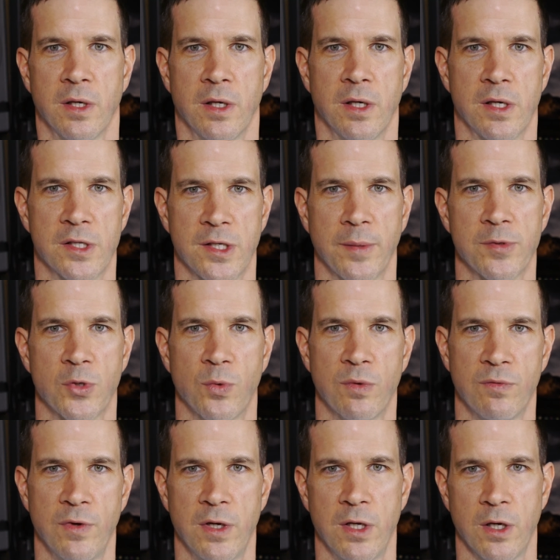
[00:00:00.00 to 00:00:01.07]
in a
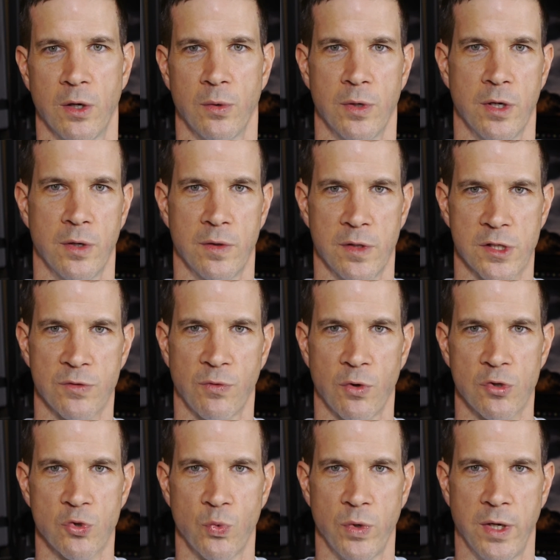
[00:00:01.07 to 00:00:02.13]
subsequent video here in this
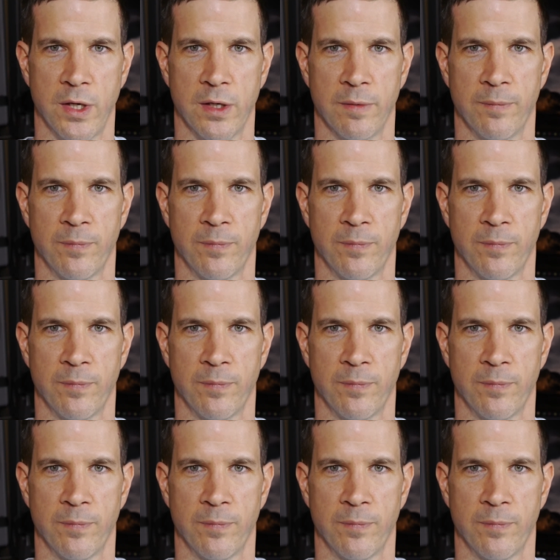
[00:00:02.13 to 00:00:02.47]
first week.